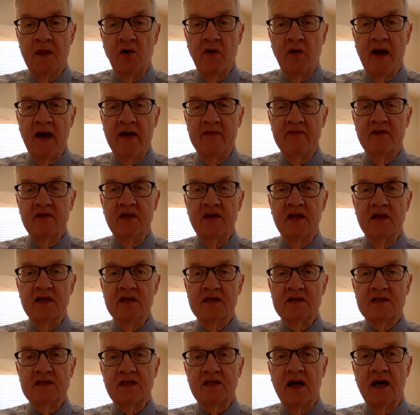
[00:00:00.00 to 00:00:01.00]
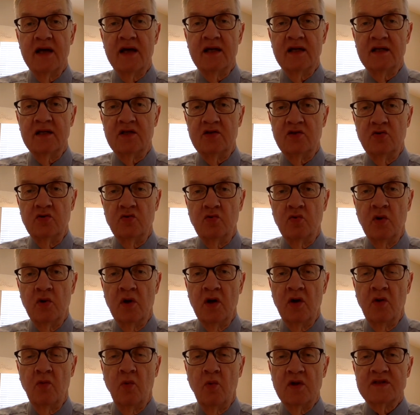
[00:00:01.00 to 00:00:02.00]
having the insight into
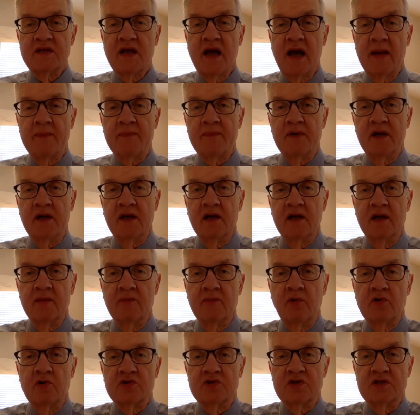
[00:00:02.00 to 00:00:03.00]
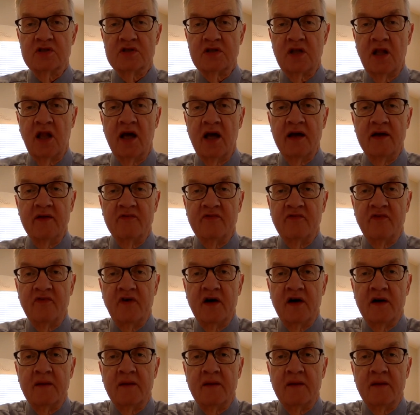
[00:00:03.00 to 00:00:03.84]
what's happening in a person's life.